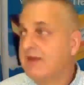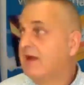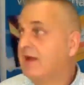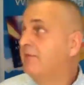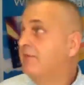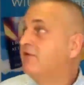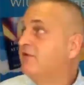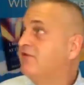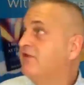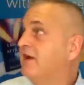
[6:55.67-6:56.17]
I'm
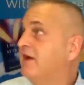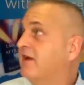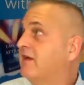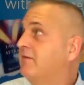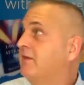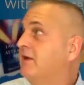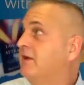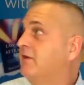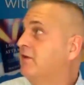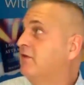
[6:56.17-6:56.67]
just checking
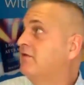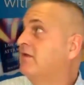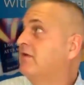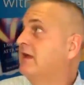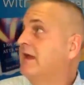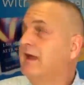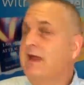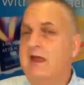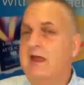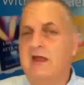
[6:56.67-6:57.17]
my notes.
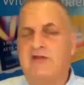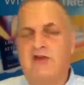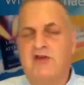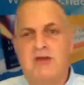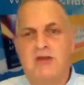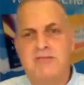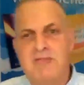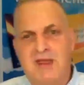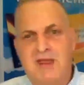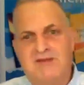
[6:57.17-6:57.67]
It's
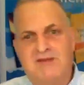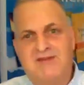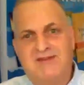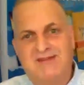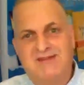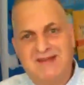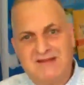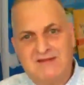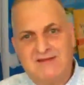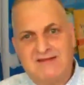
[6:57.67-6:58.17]
on May
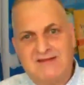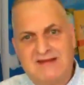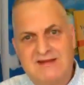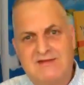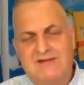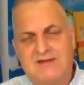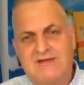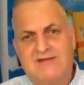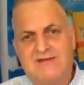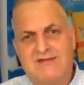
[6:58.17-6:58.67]

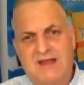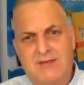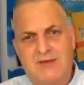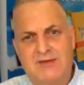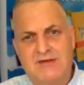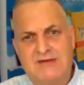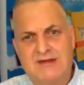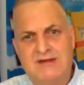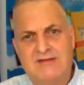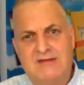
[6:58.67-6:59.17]
16th and
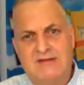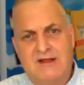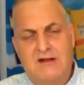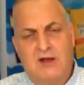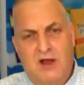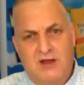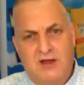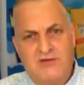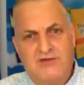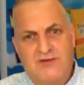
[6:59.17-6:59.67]
17th in
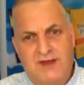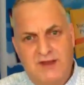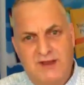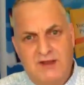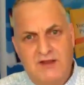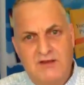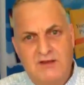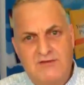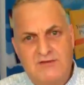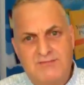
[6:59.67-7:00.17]
Las
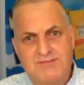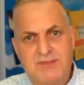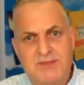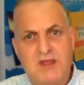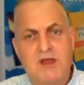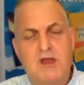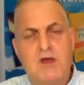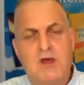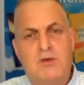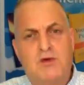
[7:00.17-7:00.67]
Vegas.
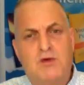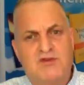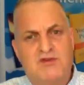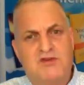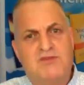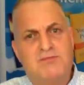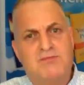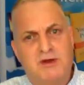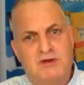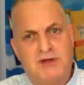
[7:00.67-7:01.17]
We're
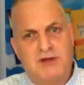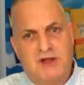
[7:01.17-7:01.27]
just building